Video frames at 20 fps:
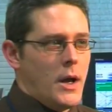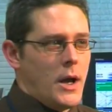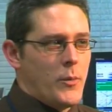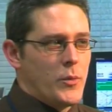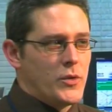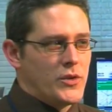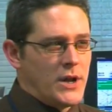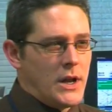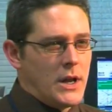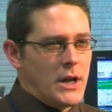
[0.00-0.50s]

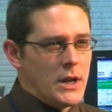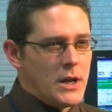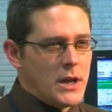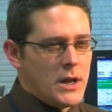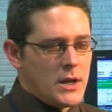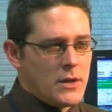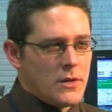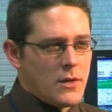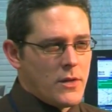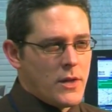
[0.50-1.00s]
I'm particularly
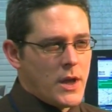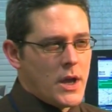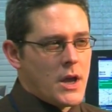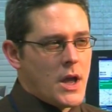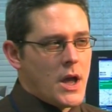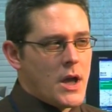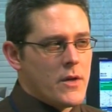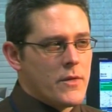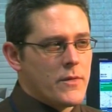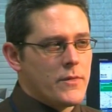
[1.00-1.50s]
keen that they
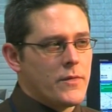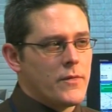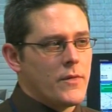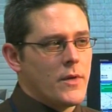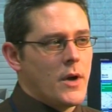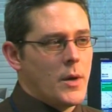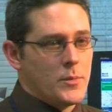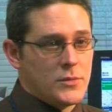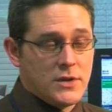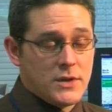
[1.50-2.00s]
have
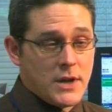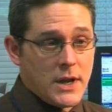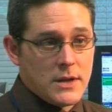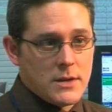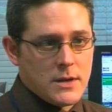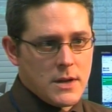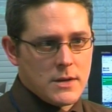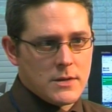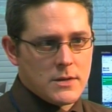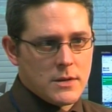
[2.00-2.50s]

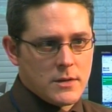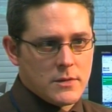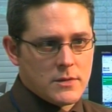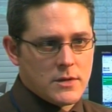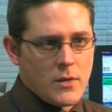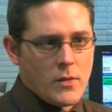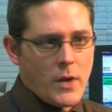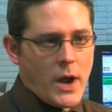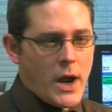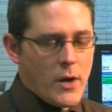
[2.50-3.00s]
up-to-date data,
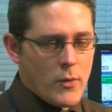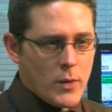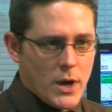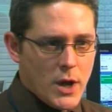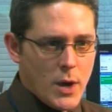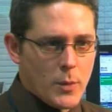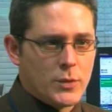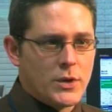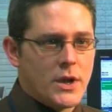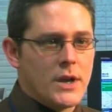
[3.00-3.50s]
so
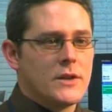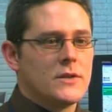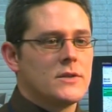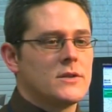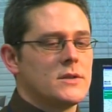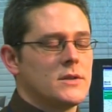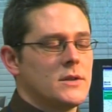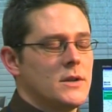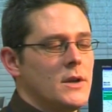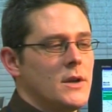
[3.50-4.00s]
hourly
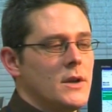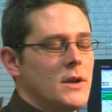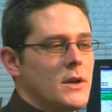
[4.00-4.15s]
updates.